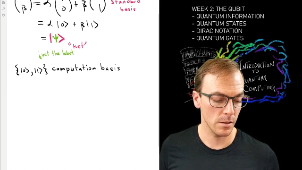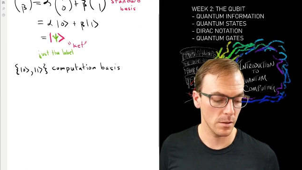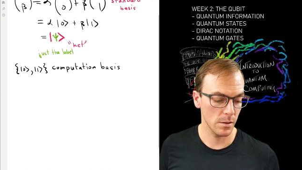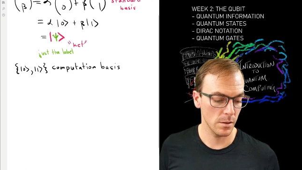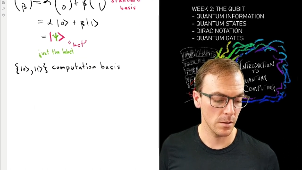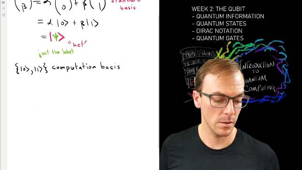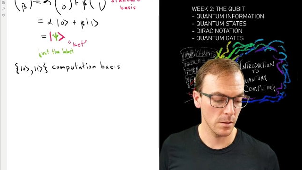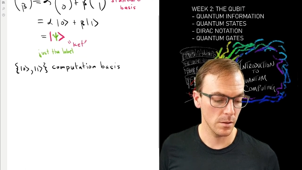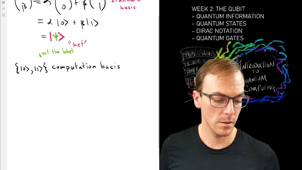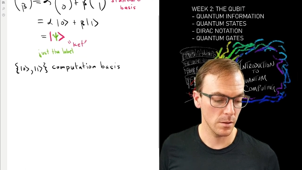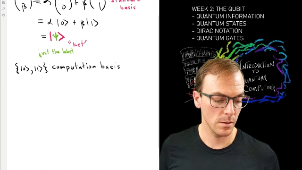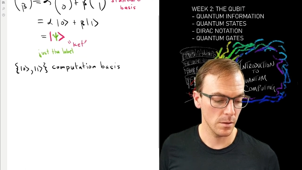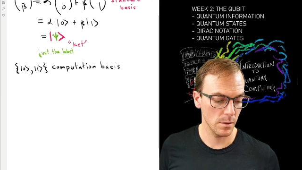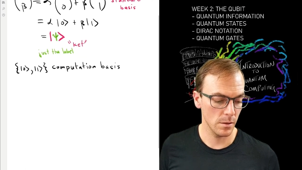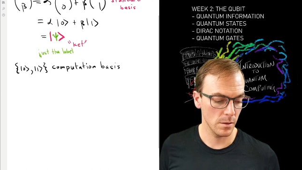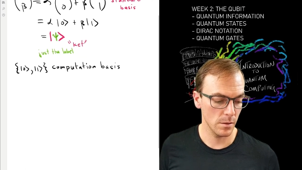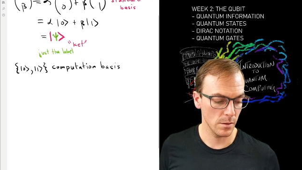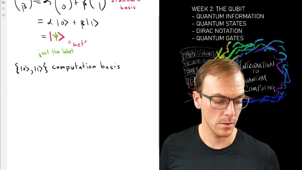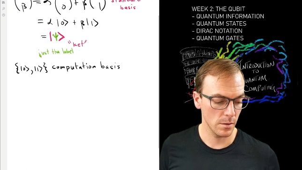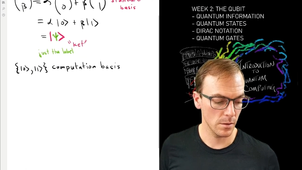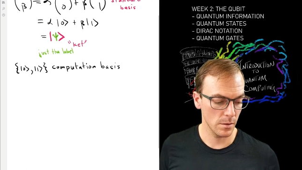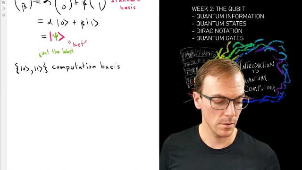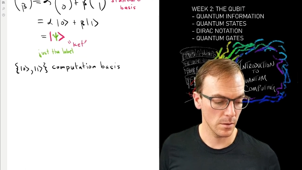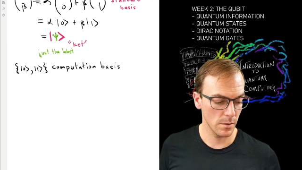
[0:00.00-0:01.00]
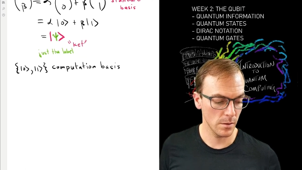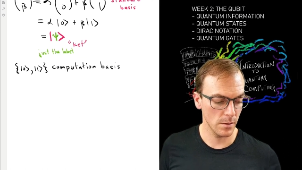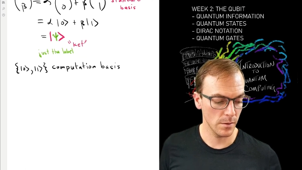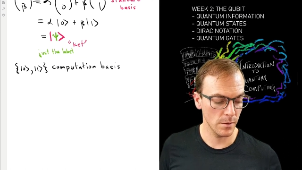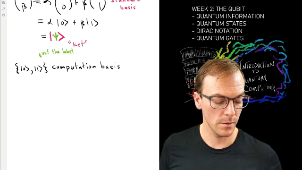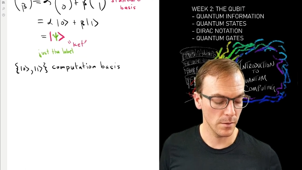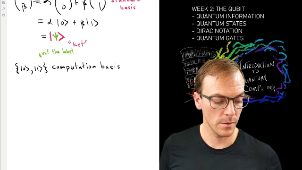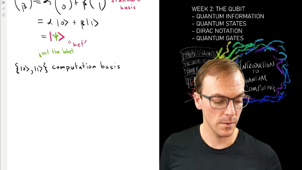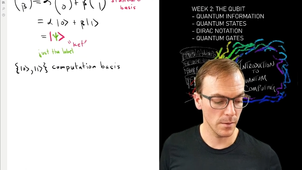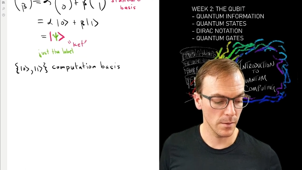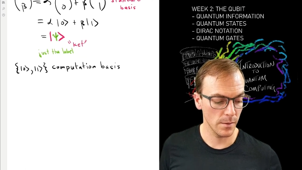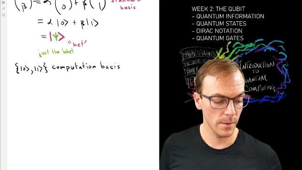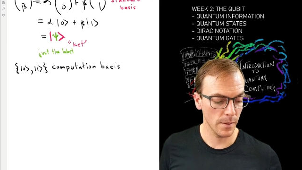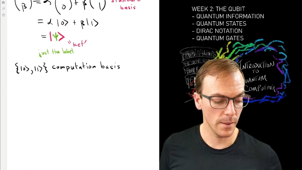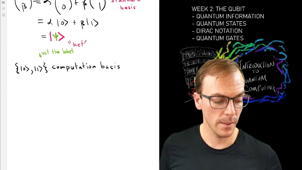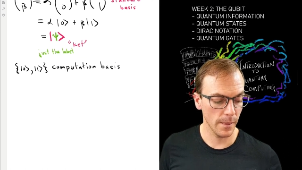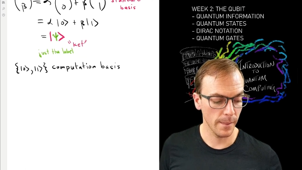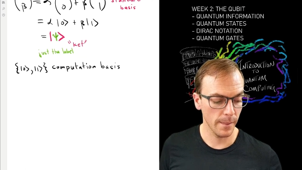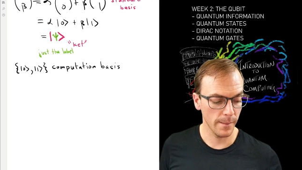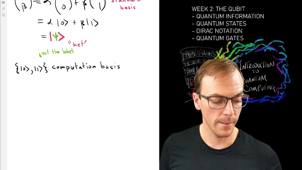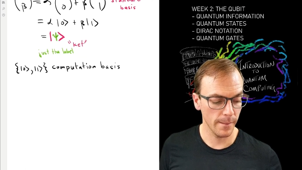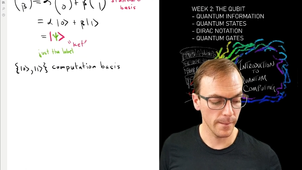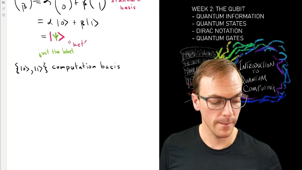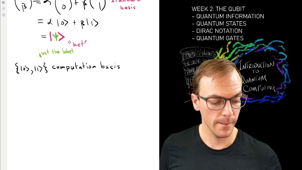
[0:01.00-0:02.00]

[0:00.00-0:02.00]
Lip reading: Nothing is said.